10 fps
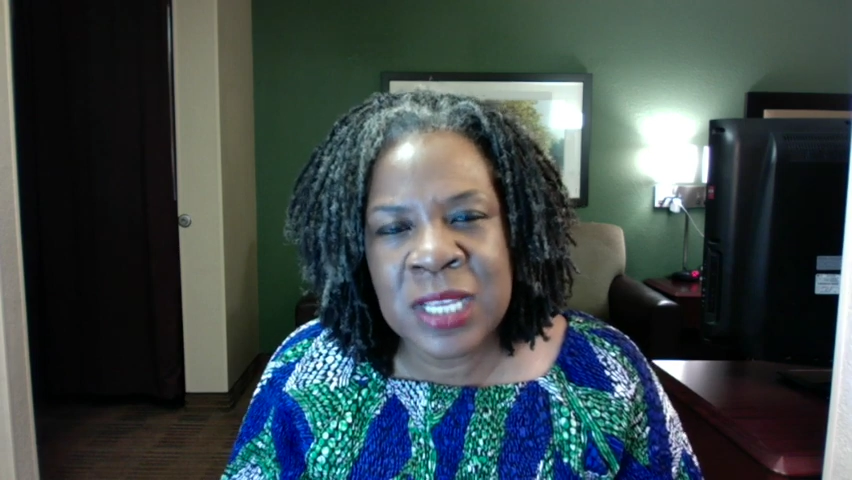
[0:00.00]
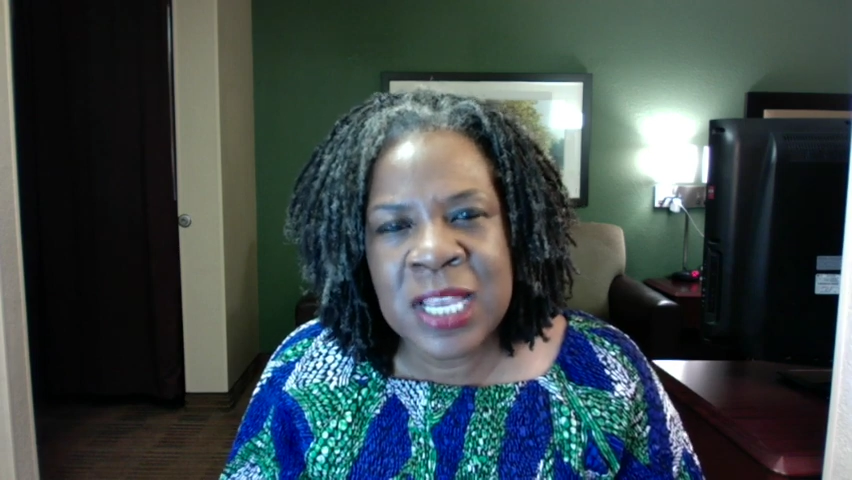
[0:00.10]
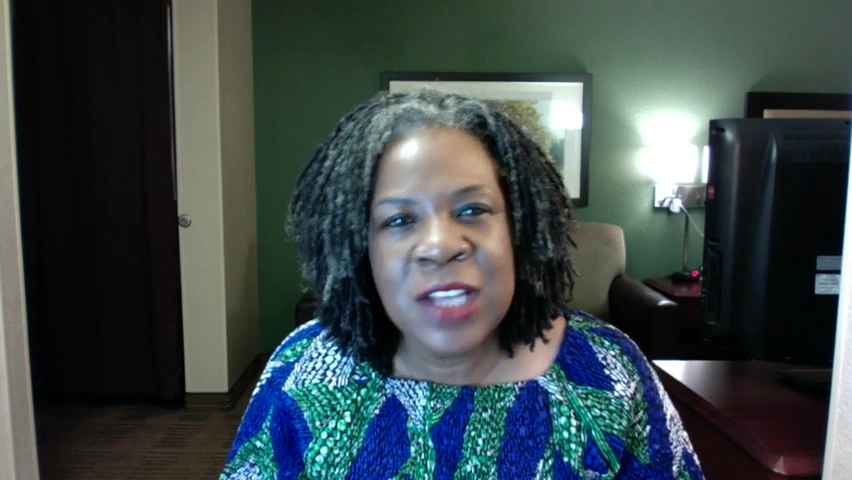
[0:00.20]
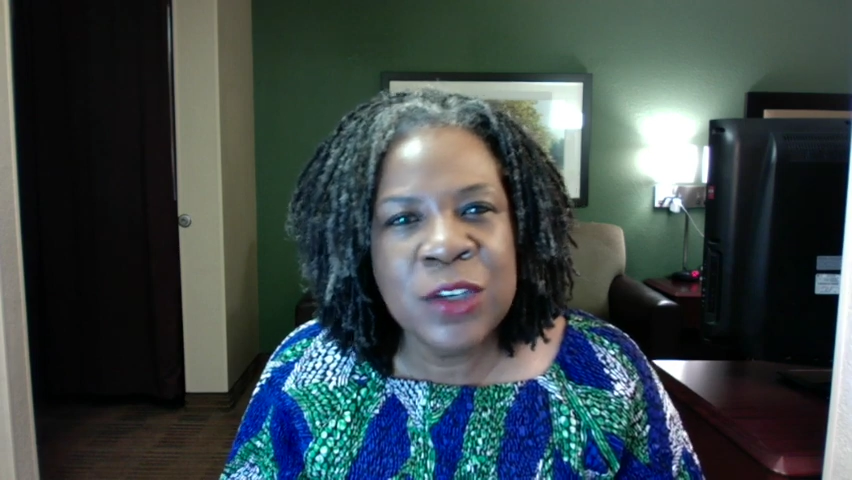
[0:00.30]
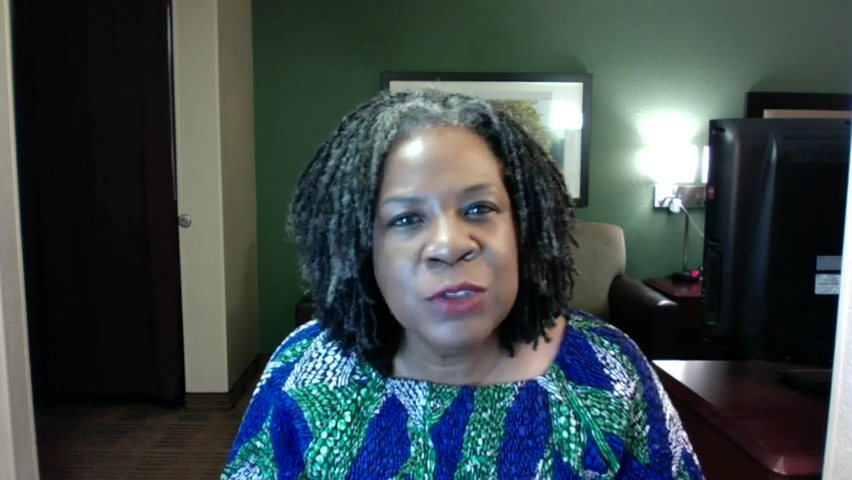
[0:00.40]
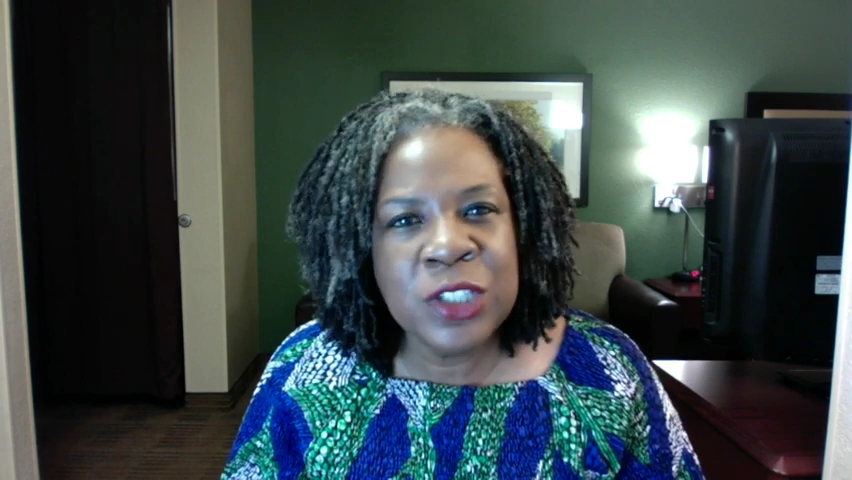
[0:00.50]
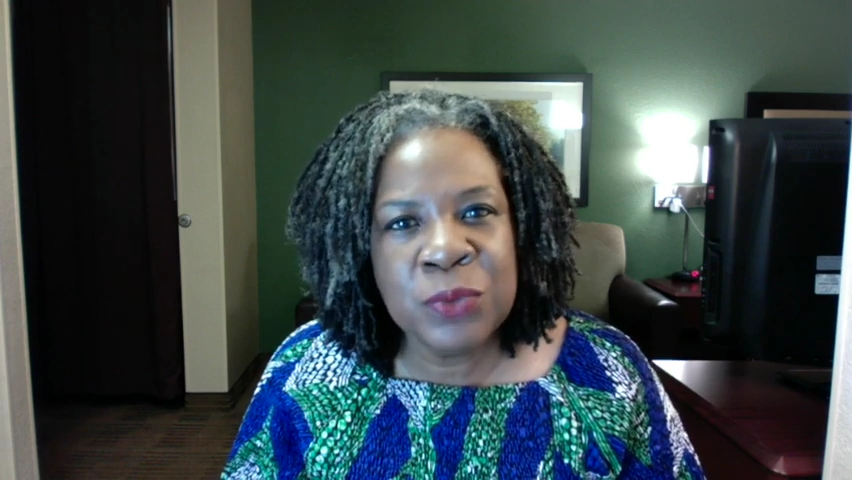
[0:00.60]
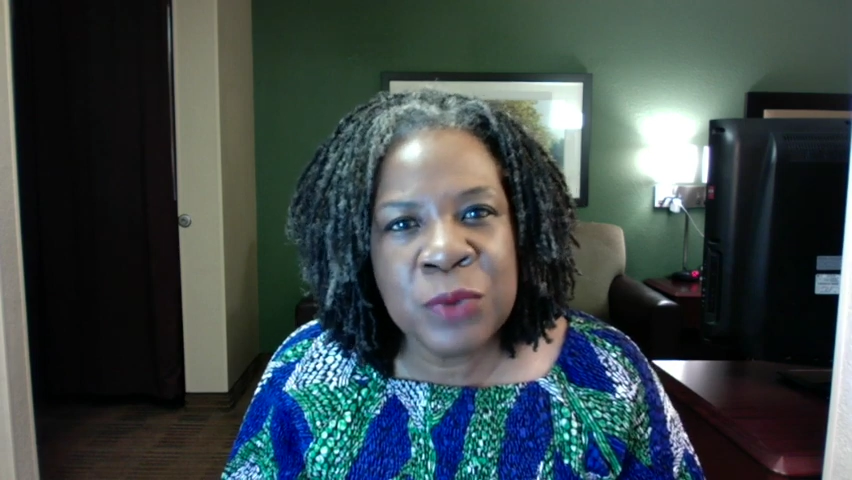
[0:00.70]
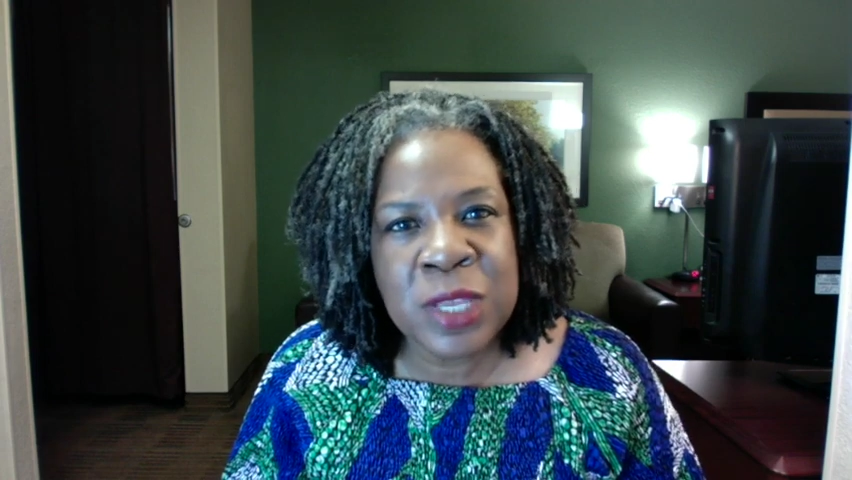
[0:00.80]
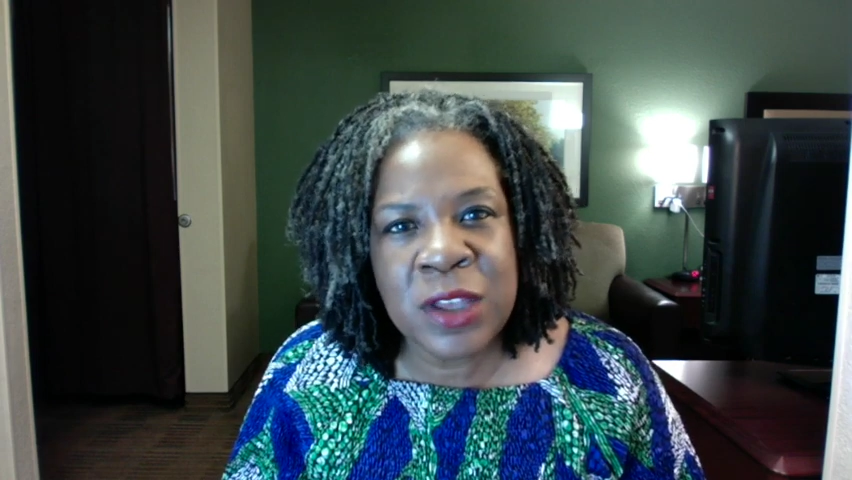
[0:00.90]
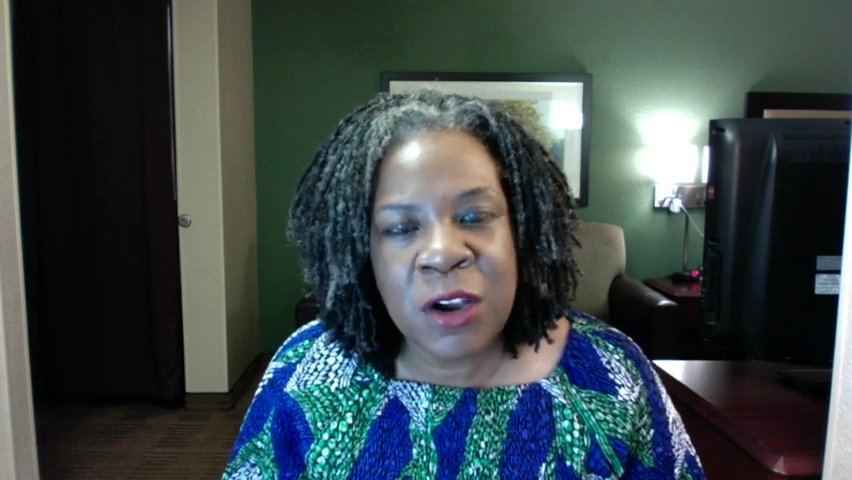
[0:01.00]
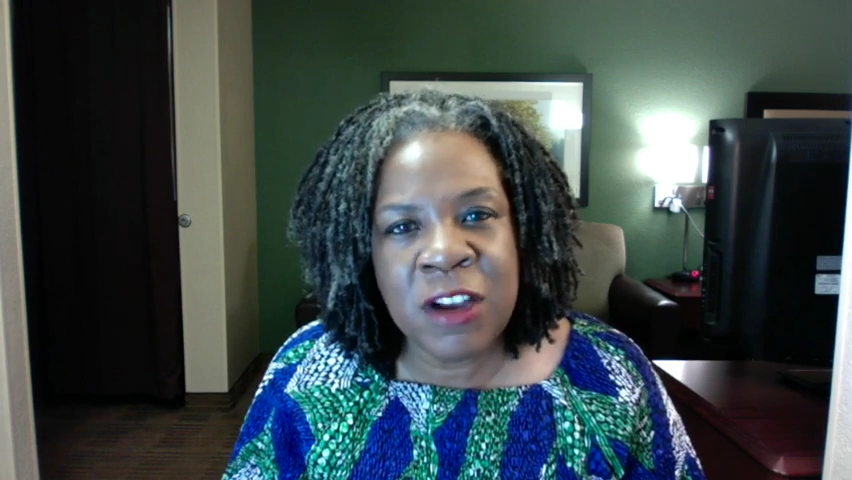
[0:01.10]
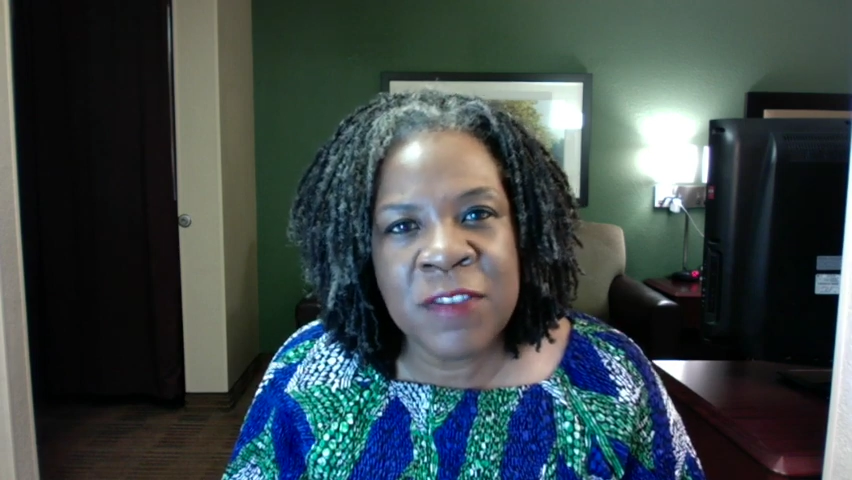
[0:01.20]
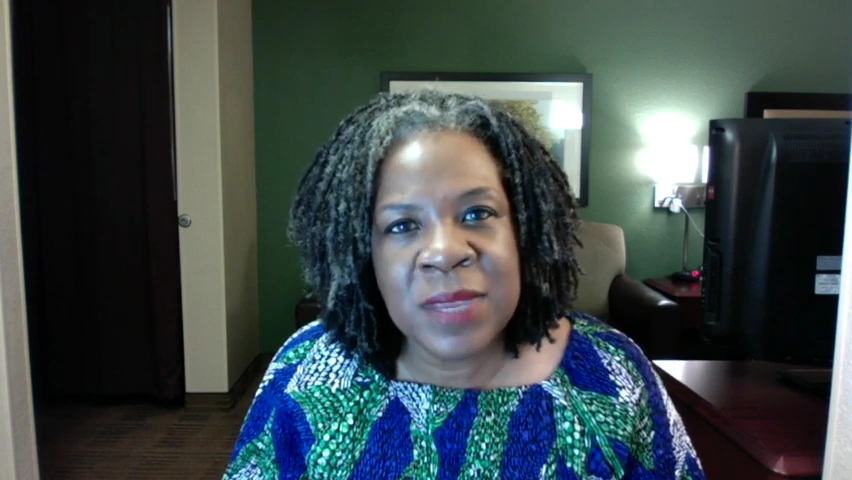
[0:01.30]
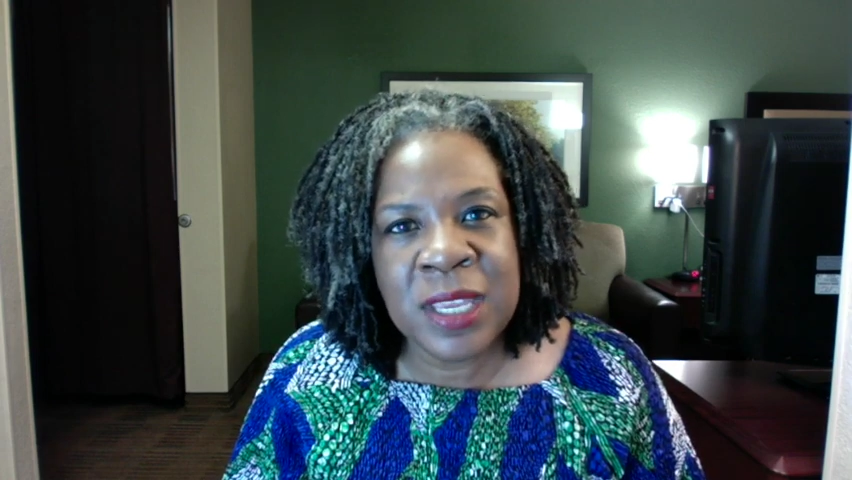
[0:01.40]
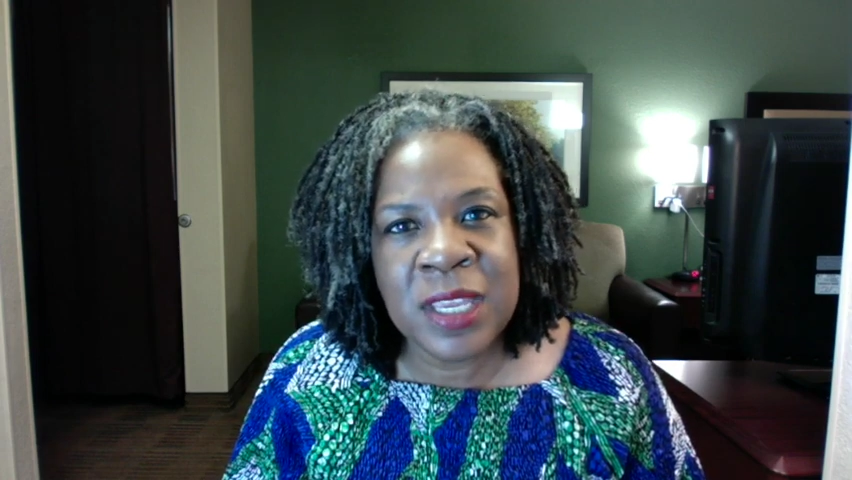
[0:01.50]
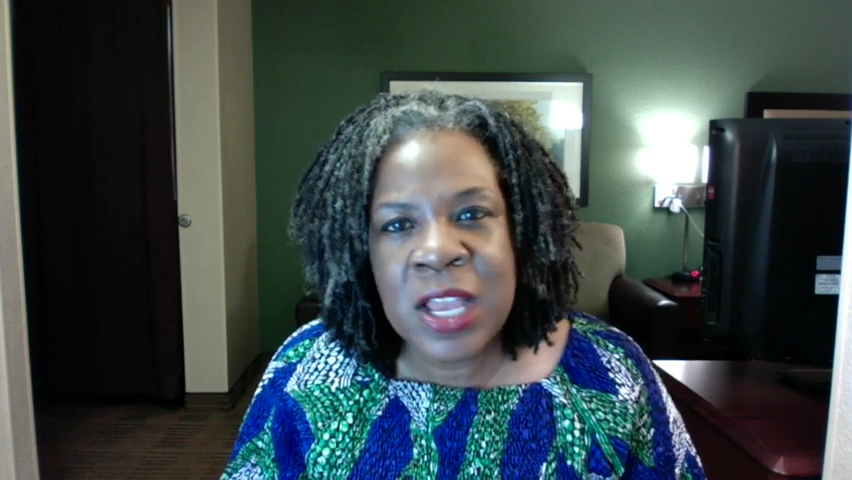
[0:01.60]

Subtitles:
Don't just read the RFP,